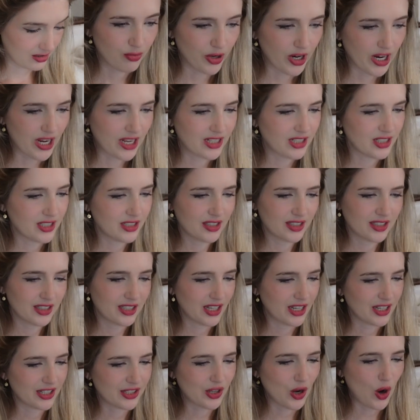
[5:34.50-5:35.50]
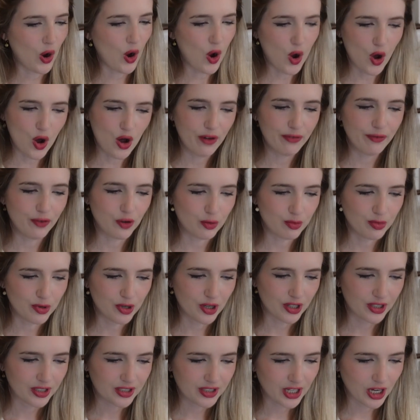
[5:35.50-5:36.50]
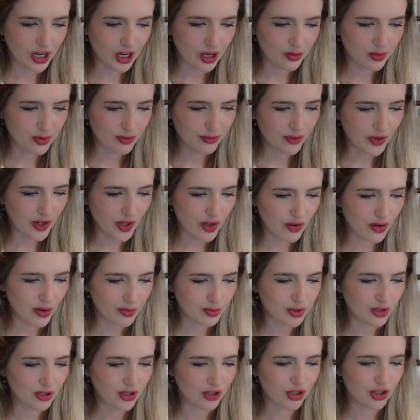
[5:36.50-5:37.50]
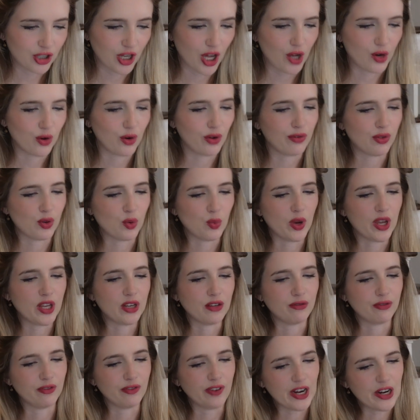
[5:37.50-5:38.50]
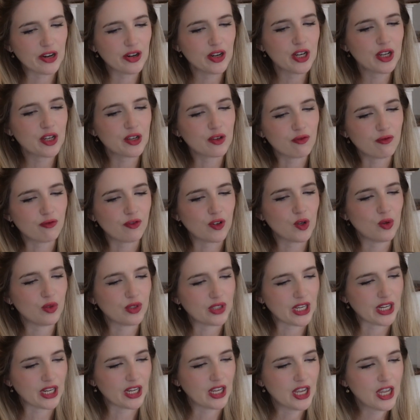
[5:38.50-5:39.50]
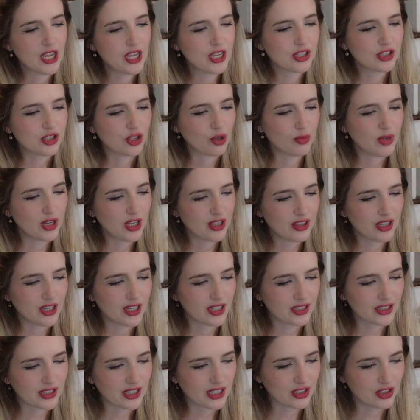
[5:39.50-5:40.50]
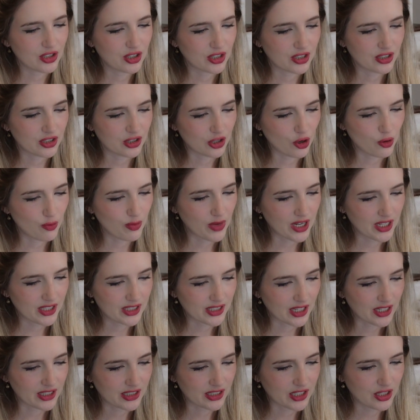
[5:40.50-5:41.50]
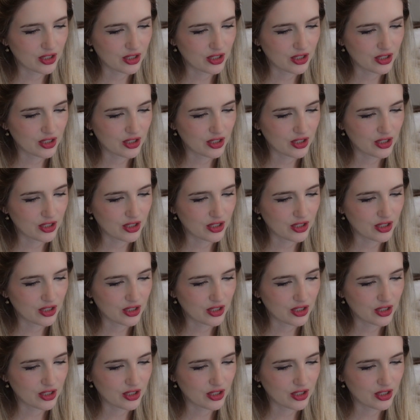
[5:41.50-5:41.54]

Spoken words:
Brandon says, awful book, terrible follow-up to The Shadow of the Wind, very confusing, so many things that just don't make sense.